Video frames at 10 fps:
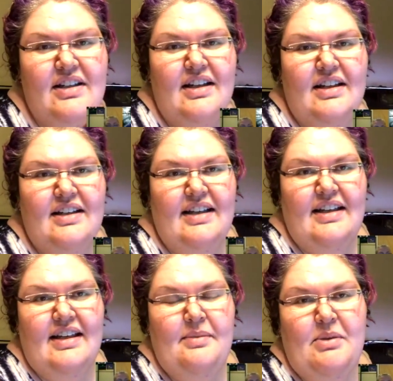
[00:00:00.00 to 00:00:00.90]
keep the
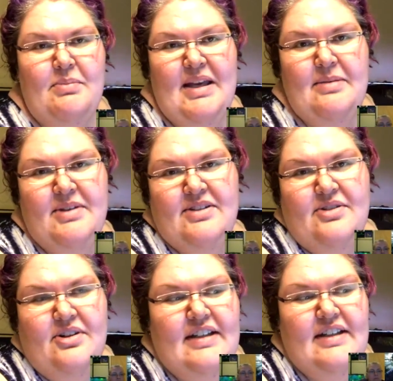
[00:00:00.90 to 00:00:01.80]
babies growing.
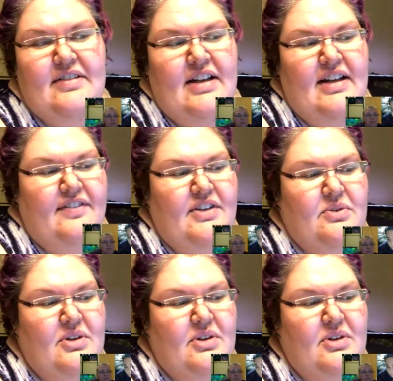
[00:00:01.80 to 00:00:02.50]
If you want to